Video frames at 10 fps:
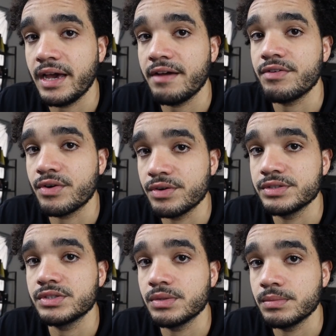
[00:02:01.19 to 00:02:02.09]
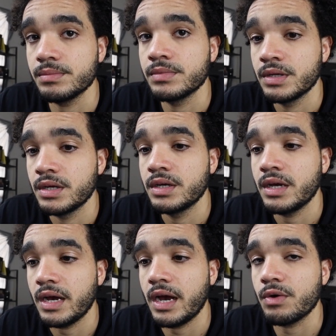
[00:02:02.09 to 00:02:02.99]
have heard some
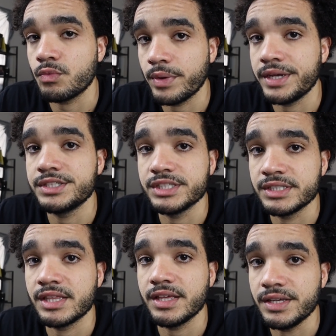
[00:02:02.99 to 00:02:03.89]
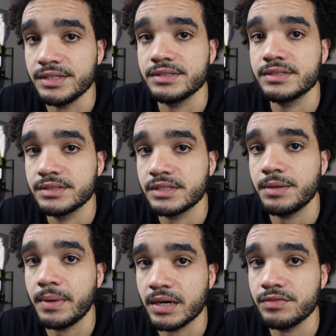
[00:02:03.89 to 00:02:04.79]
outrageous things
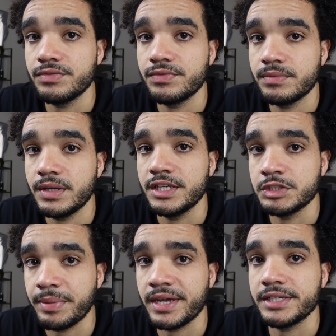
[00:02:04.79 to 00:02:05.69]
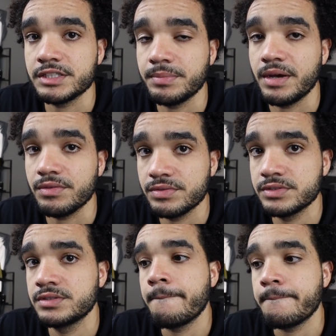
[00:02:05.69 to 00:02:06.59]
come out of Hispanics'
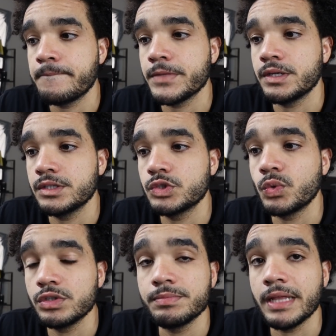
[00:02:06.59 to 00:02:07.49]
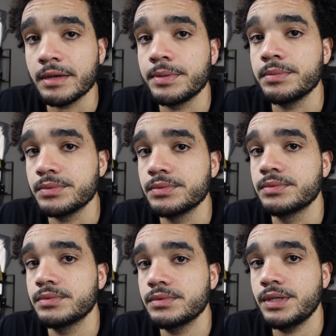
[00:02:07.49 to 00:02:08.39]
mouths towards black people,
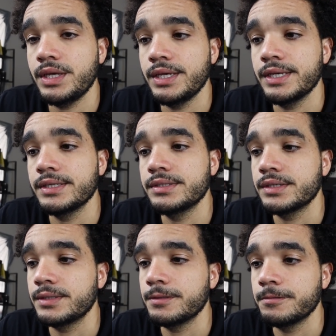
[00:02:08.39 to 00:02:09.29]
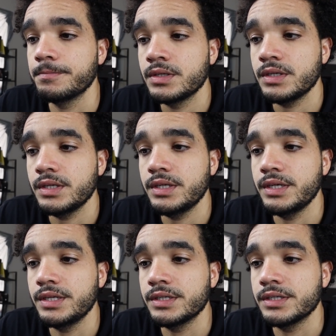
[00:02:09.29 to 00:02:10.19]
and
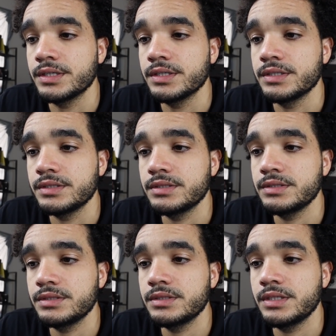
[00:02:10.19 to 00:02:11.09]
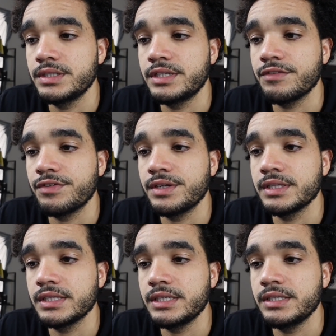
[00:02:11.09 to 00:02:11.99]
it
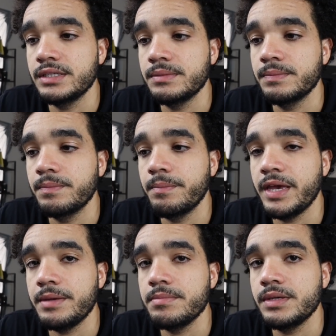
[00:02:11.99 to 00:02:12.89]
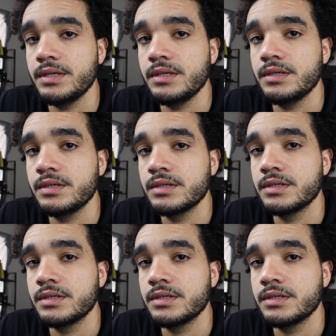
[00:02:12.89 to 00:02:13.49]
definitely made me